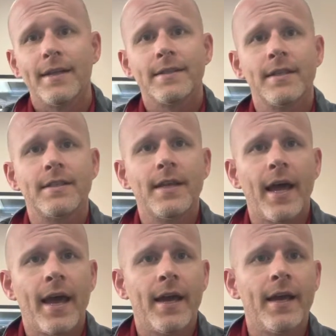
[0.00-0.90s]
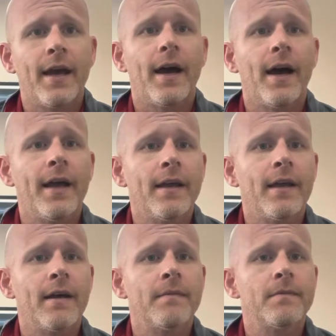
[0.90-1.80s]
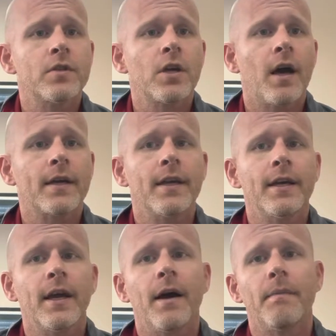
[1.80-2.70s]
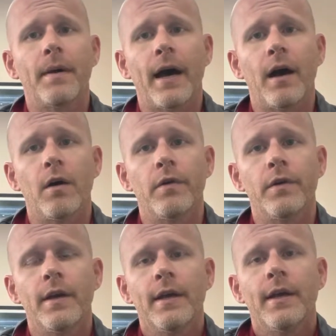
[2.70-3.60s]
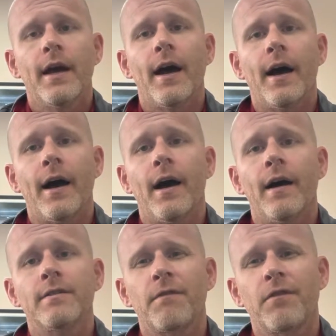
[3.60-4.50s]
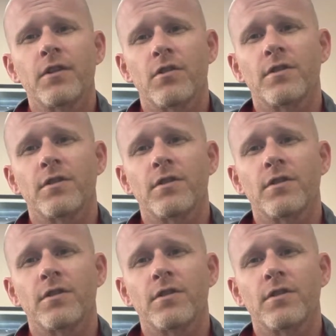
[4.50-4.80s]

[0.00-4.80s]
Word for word: Today I am talking about differential